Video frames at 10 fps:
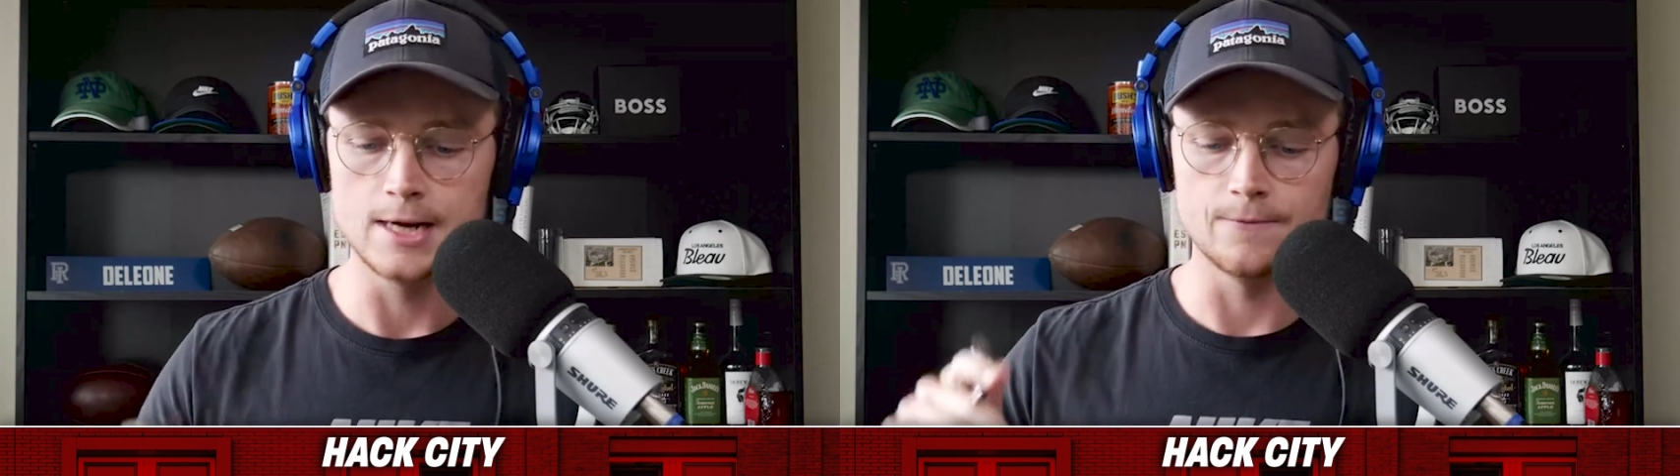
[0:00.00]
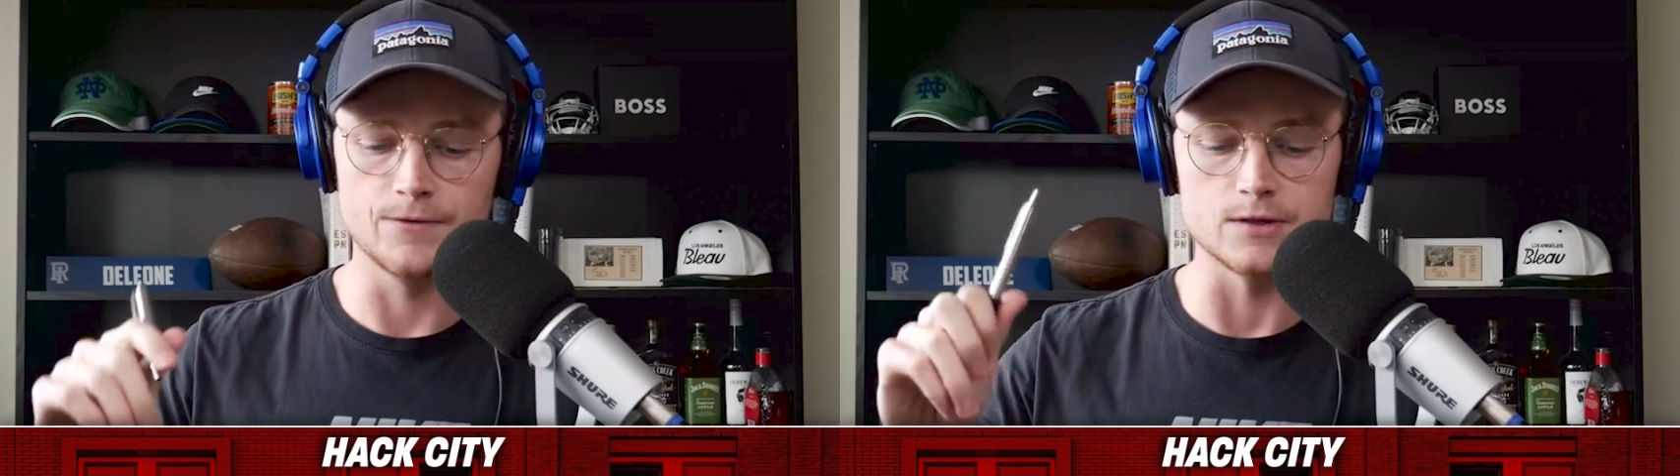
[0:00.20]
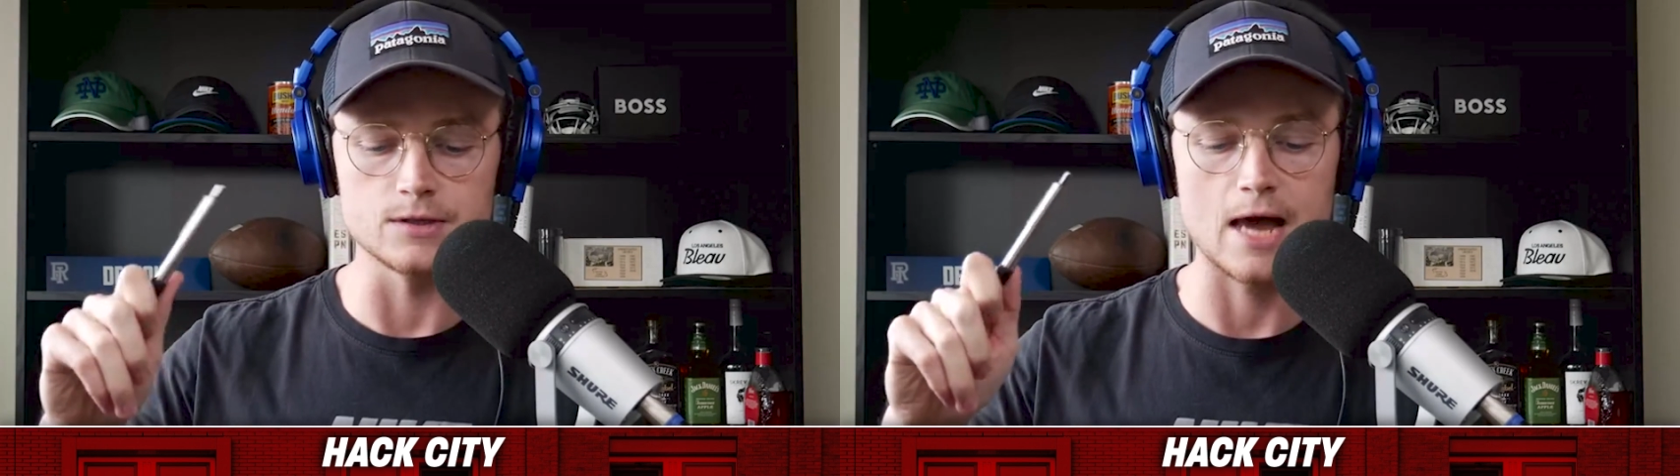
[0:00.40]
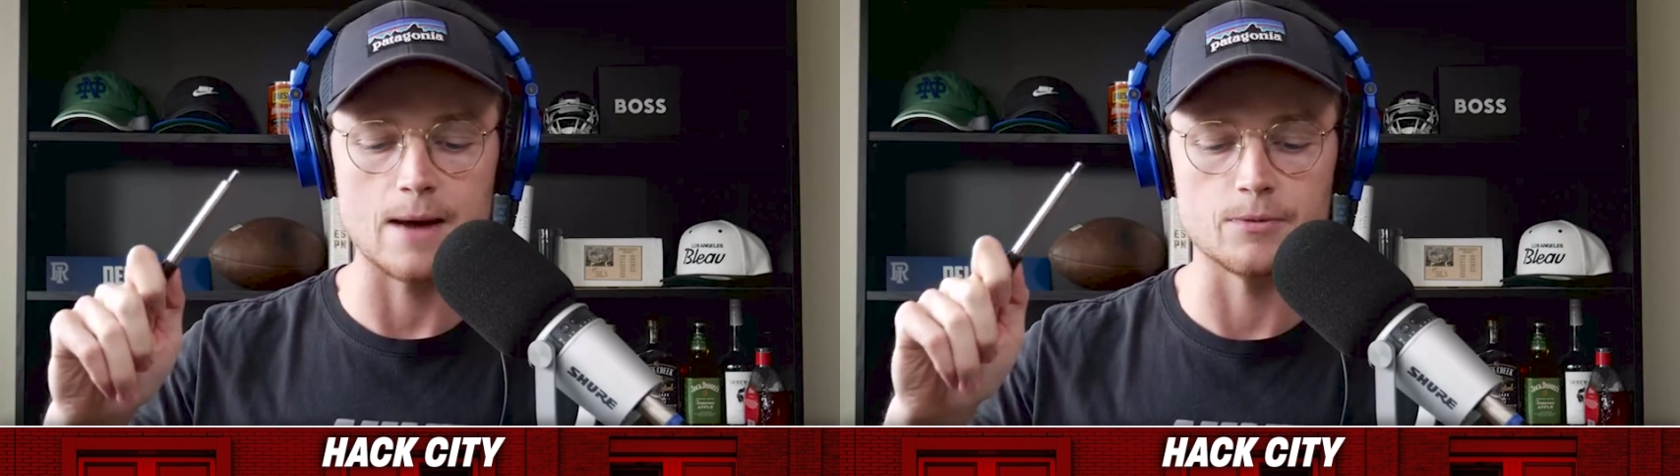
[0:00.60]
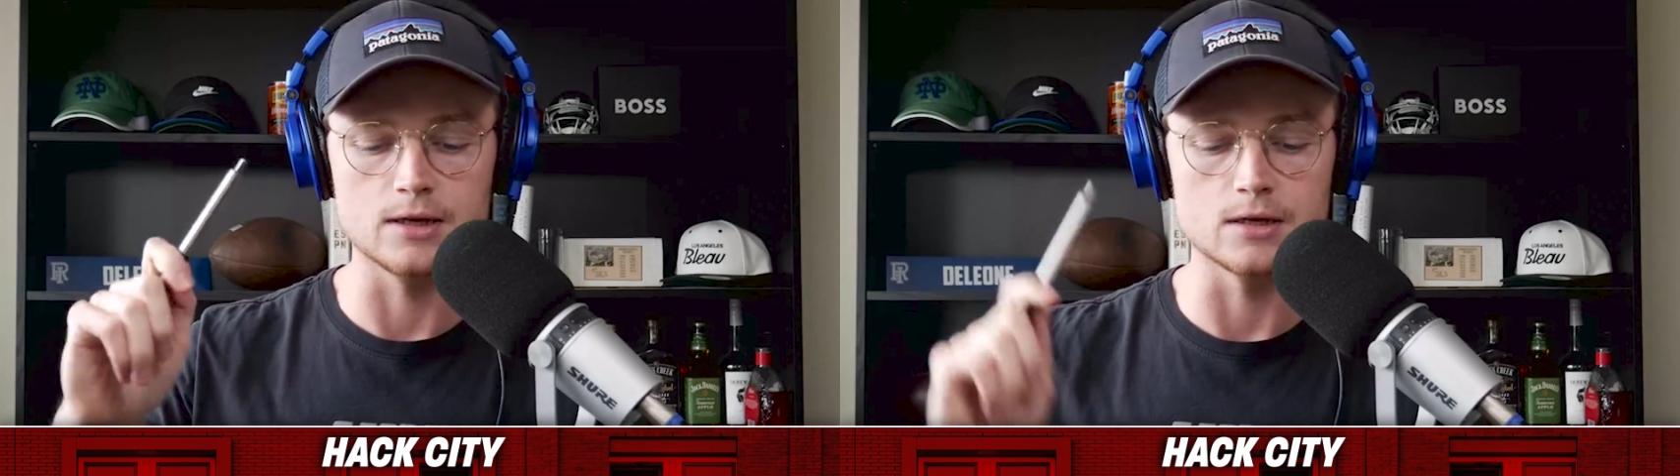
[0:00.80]
This has
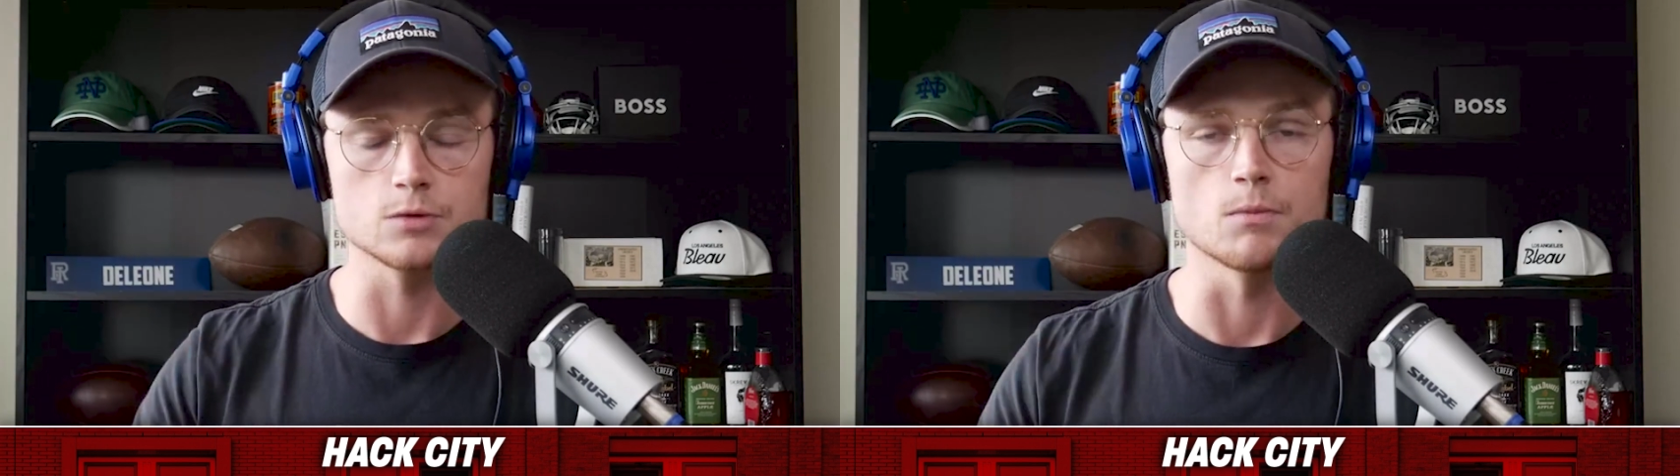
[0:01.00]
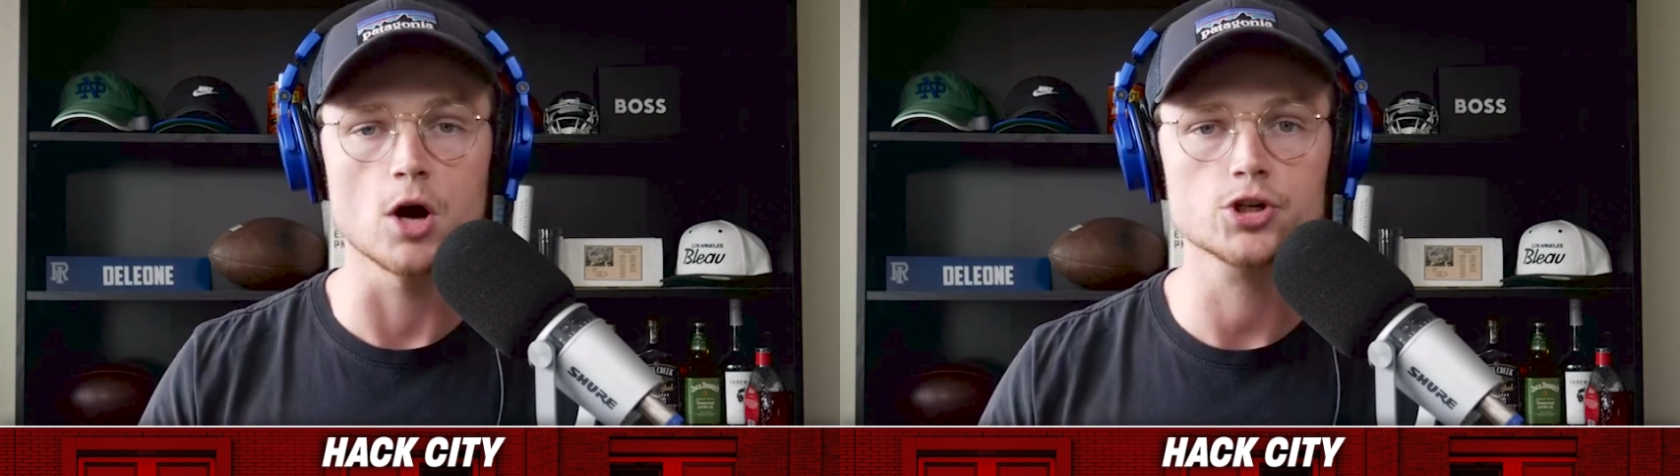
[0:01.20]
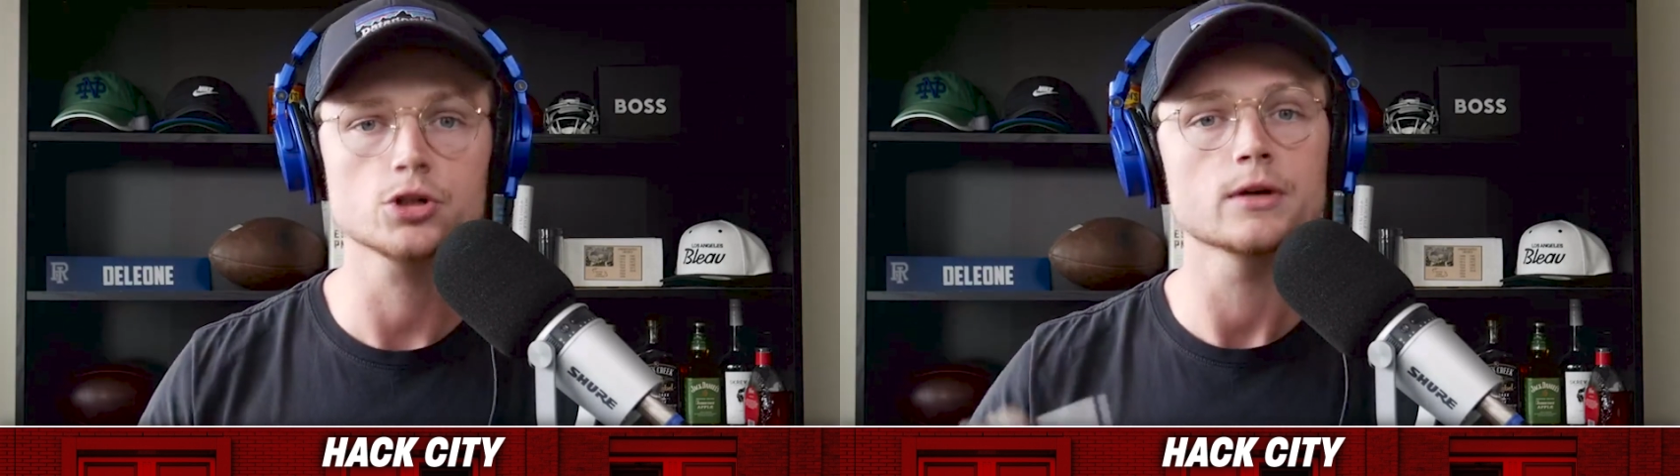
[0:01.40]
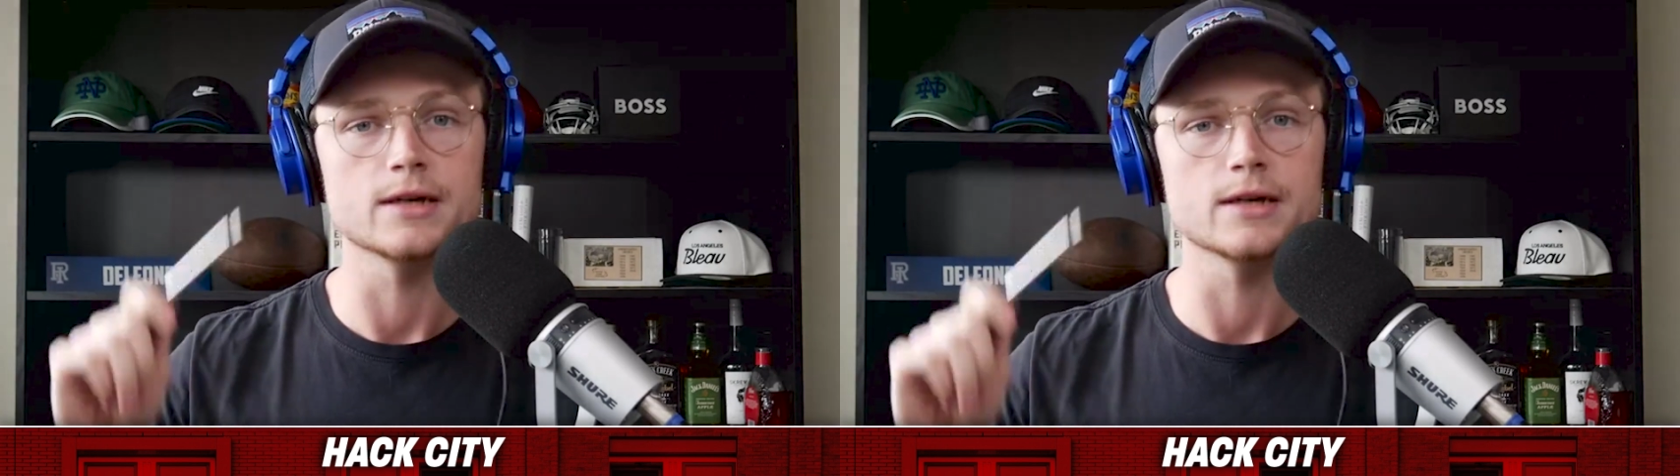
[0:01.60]
happened against Marshall.